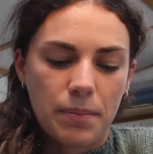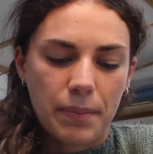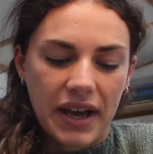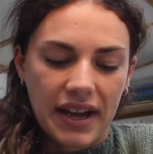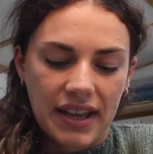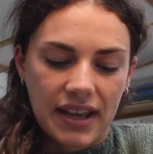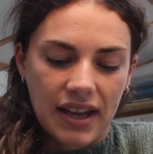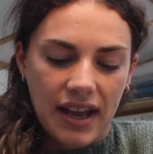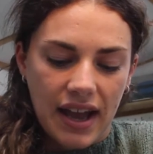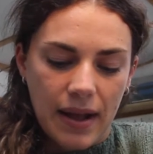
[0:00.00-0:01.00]
by,
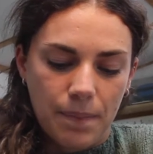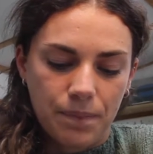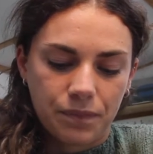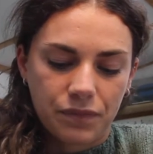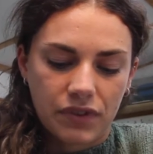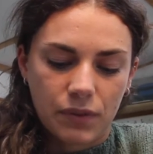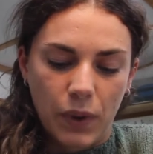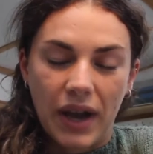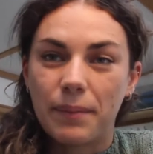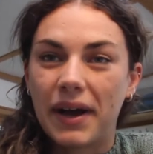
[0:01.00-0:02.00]

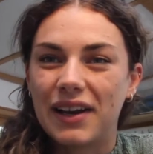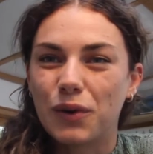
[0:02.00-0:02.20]
my